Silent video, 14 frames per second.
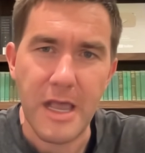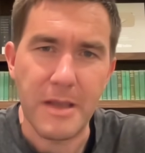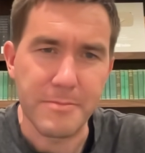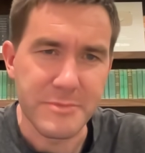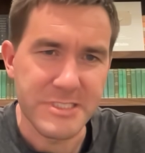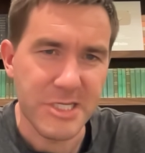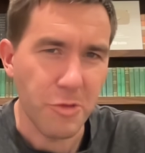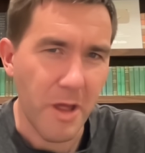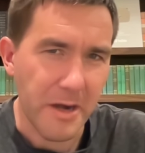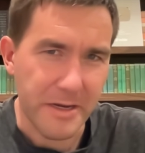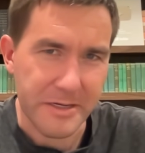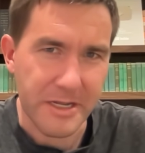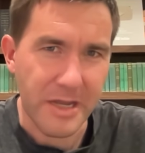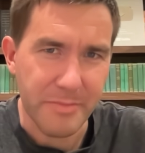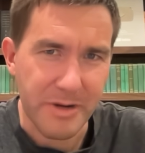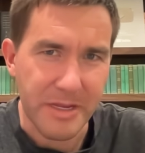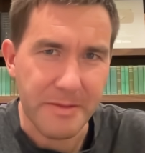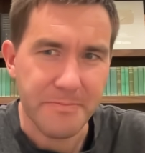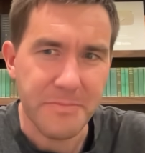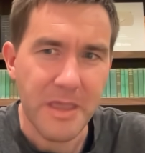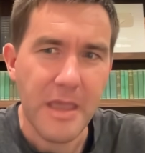so on and
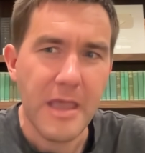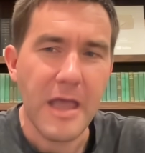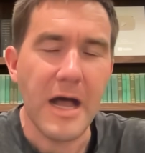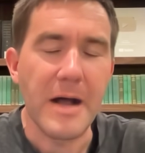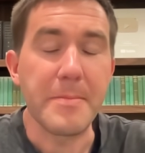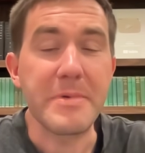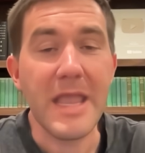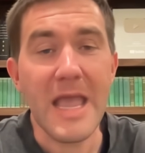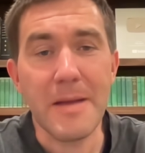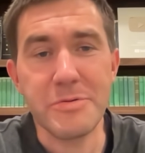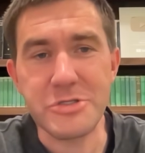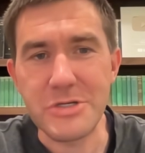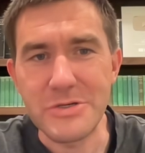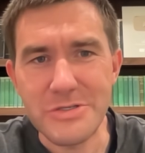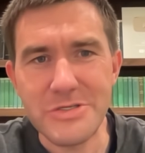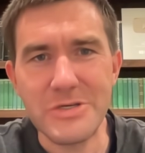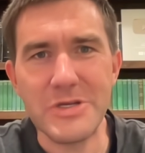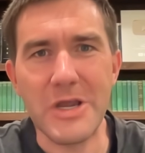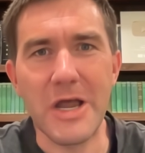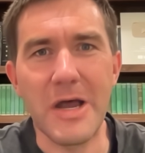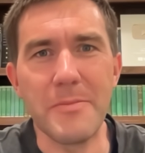company. Captioned
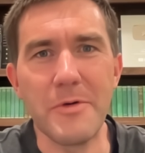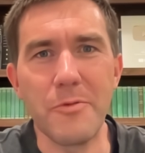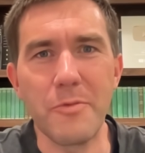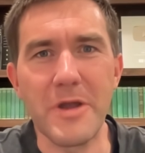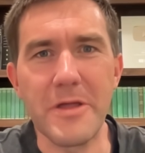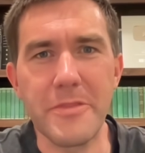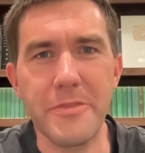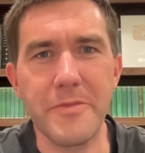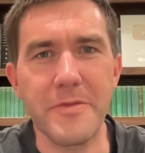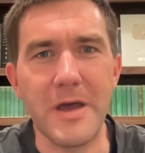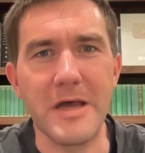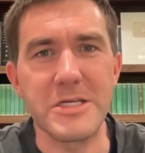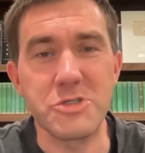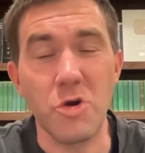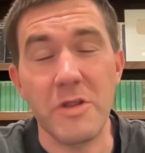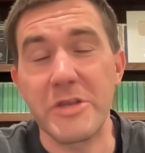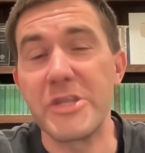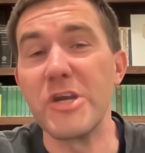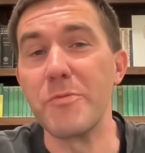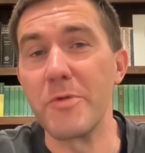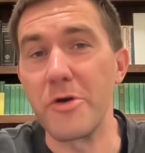with toilet
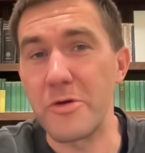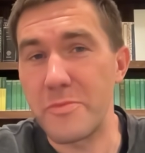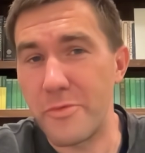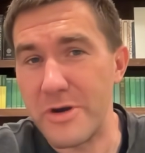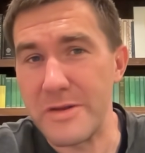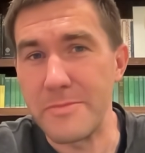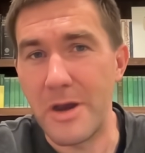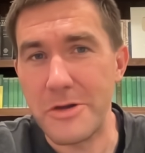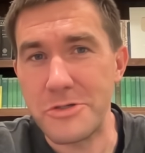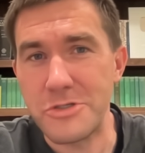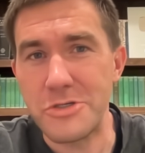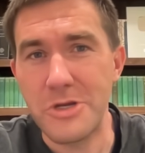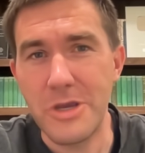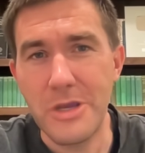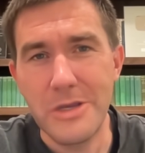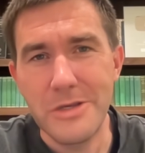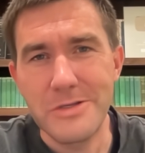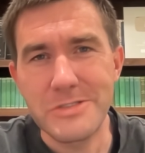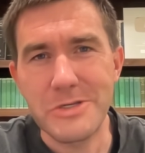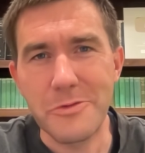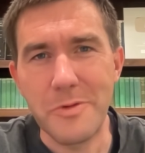humor, pretty much.
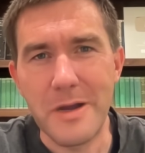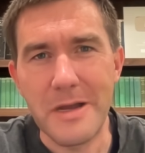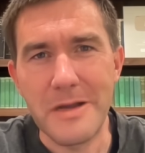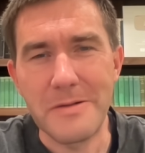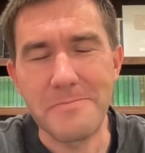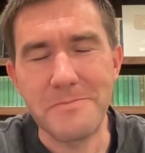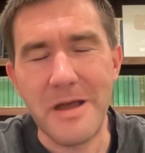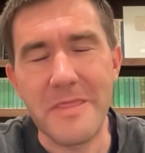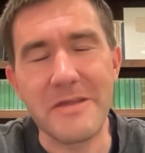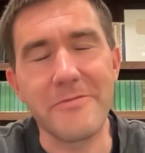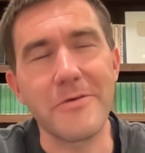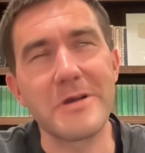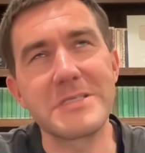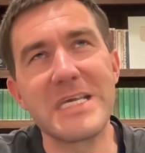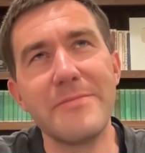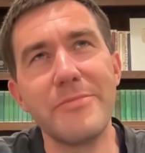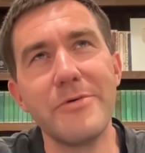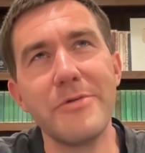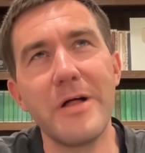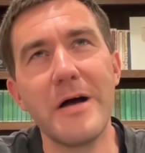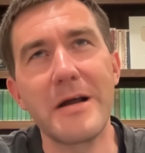So I think, for
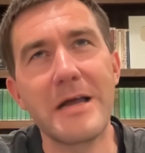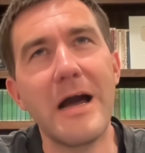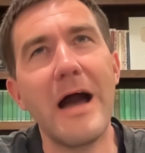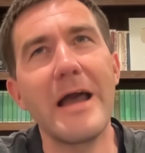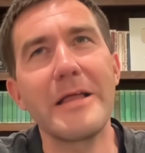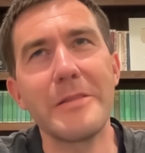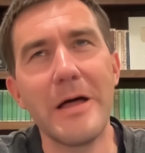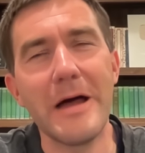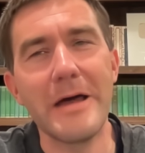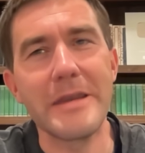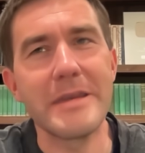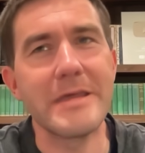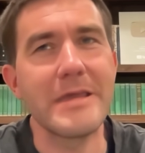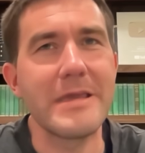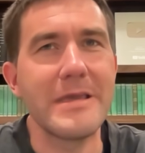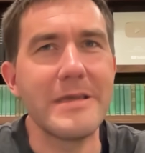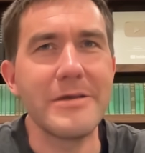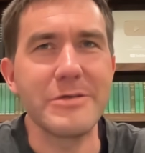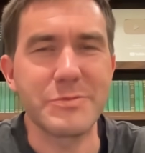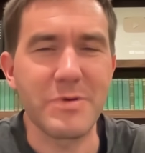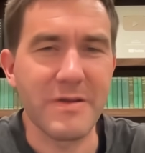example, Chilon,
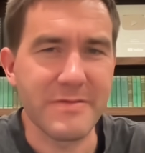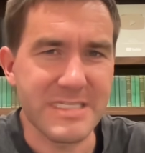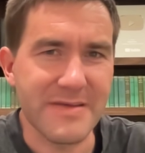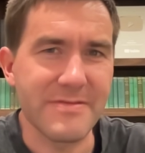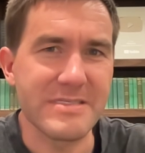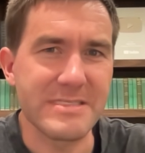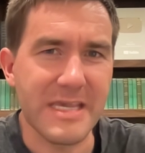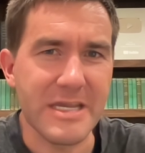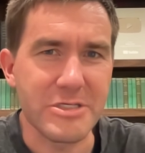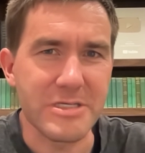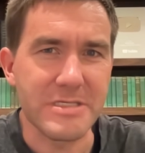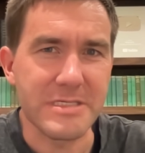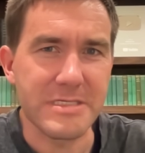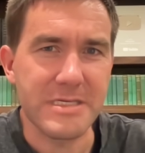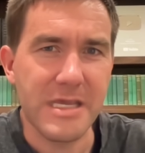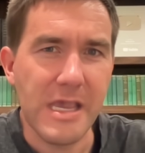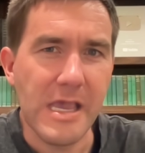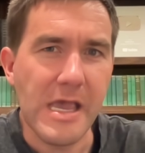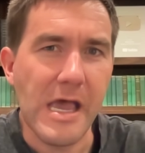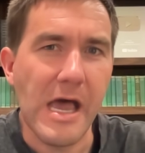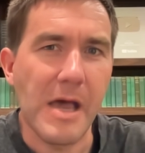who's one of the seven sages,
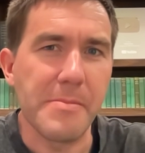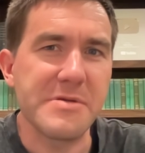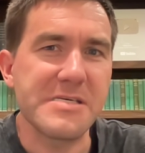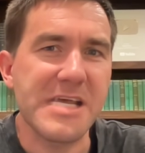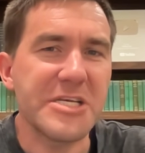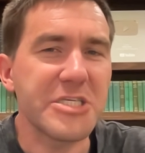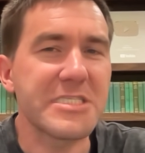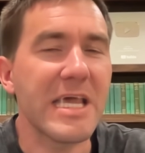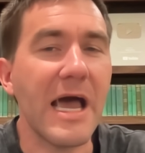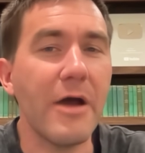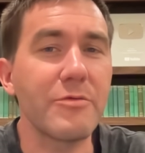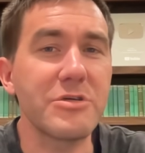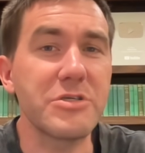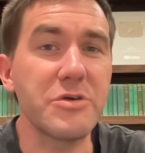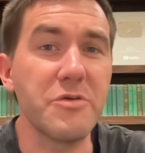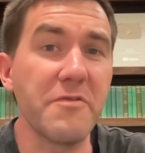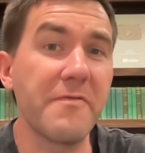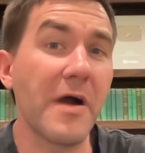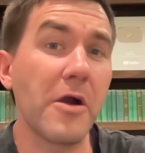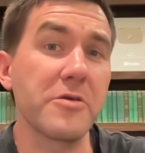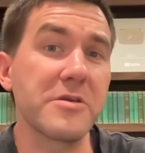teaches how to
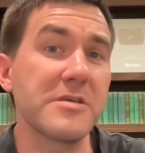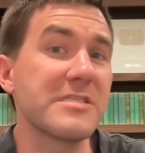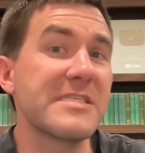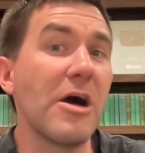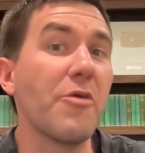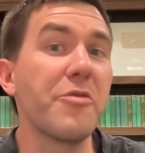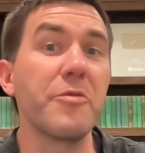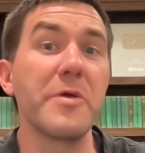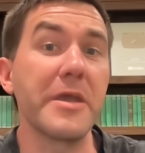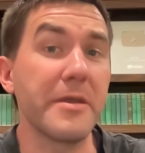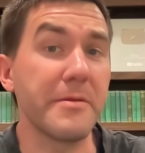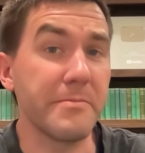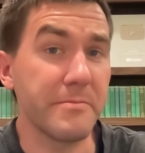fart stealthily.